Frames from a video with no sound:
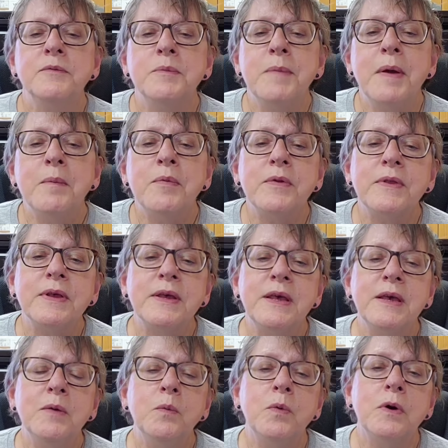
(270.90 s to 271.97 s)
Now remember, the
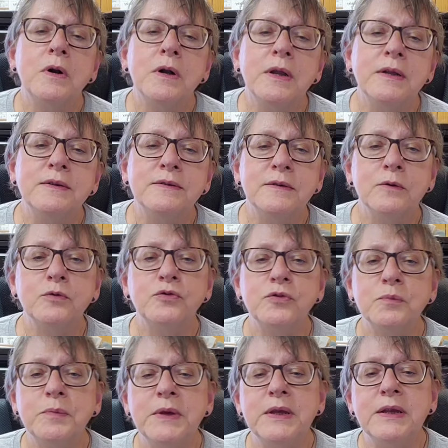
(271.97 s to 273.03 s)
key word in
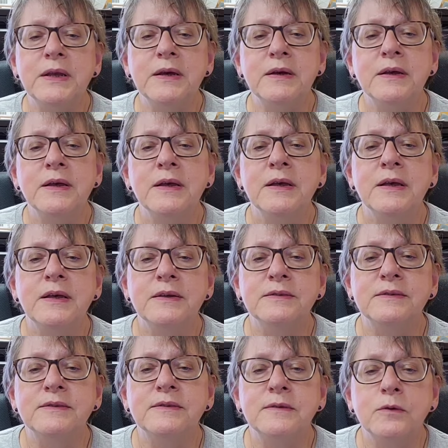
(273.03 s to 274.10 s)
social media
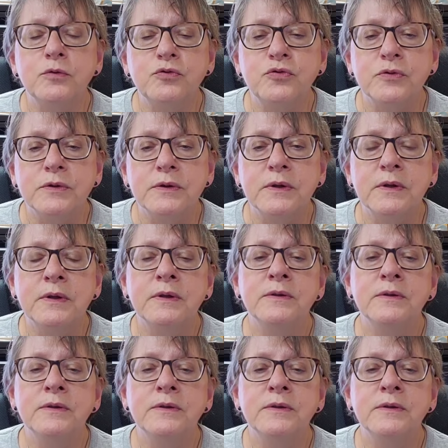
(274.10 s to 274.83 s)
is social.